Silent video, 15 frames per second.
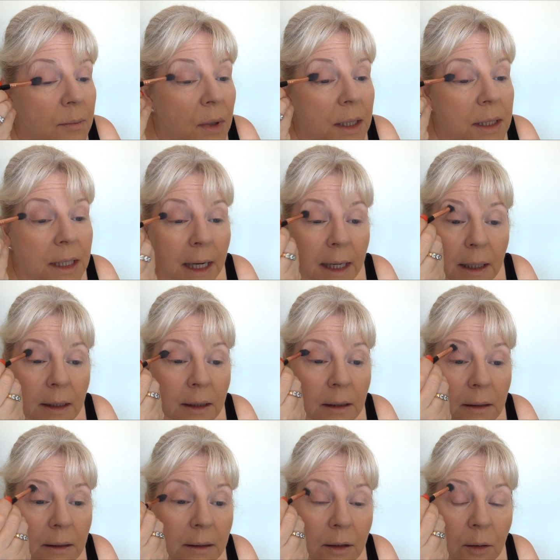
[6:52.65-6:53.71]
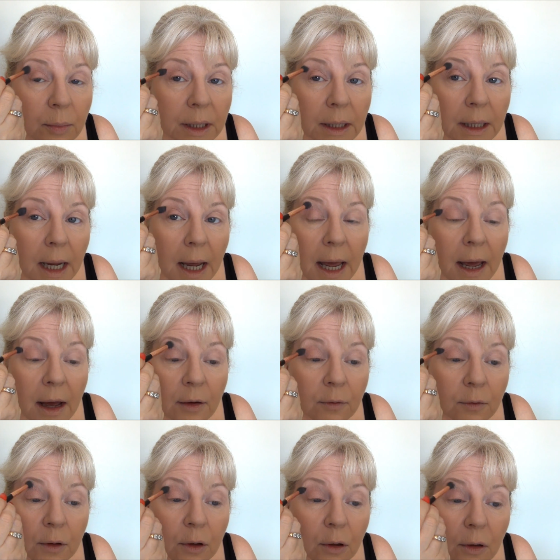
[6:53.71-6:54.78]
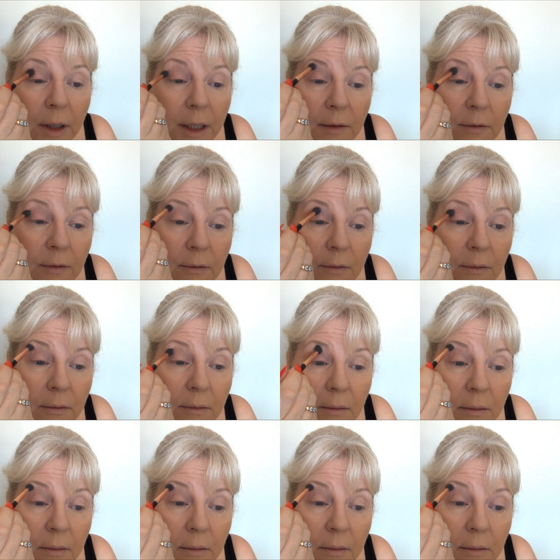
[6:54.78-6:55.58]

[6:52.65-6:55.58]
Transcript: But take it a little bit out of the crease.